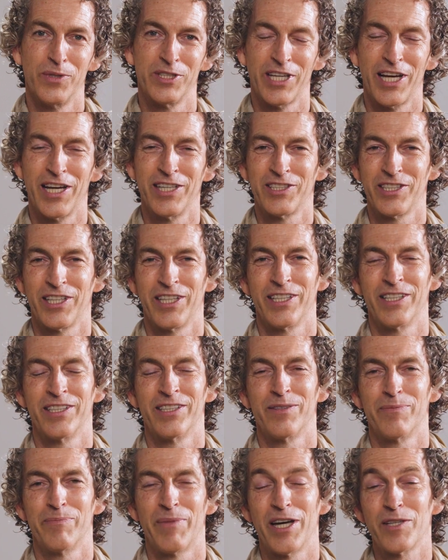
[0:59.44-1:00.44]
was as a
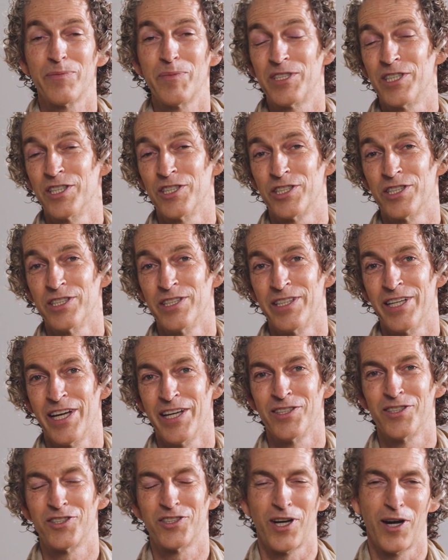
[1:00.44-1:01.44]
mathematician
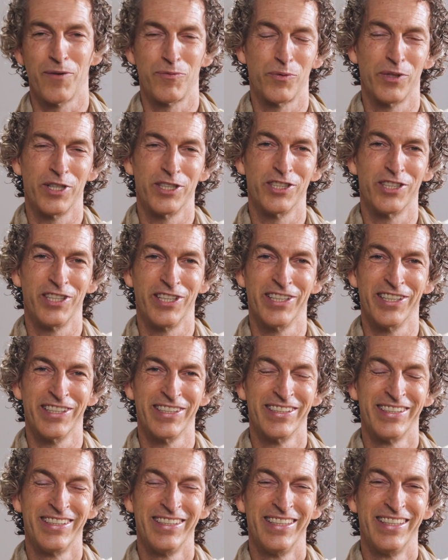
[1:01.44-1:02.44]
and software engineer,